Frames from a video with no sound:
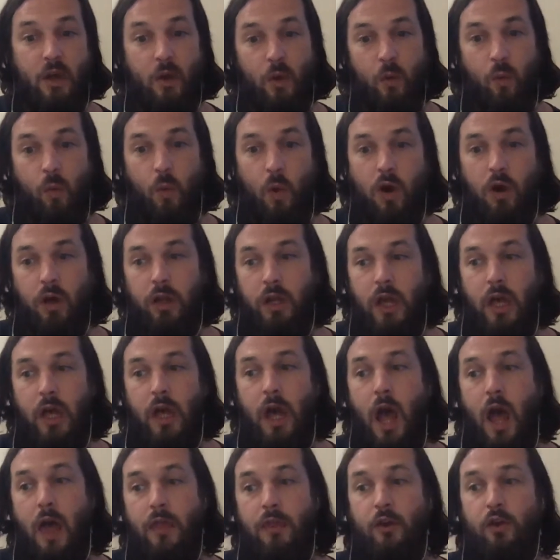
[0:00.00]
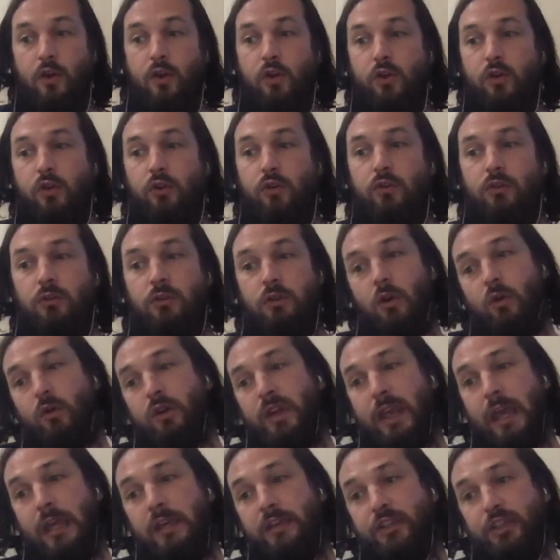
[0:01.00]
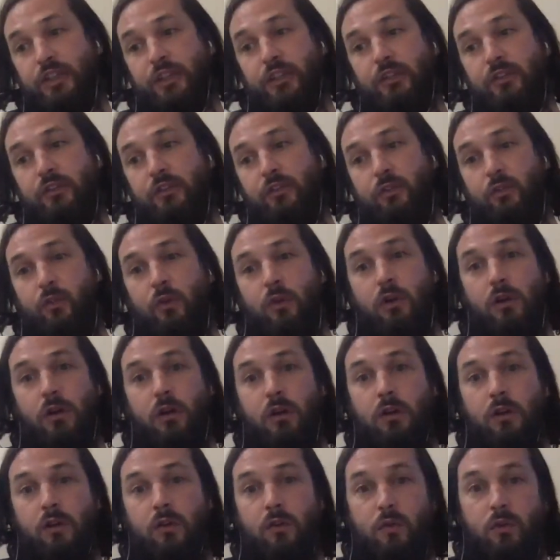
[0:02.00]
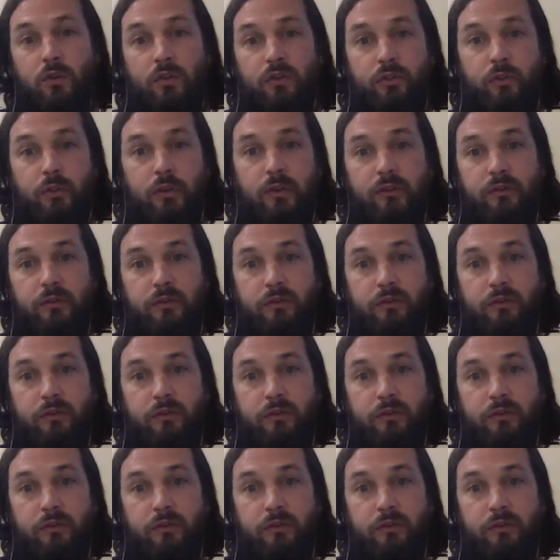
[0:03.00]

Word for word: What other locations or sort of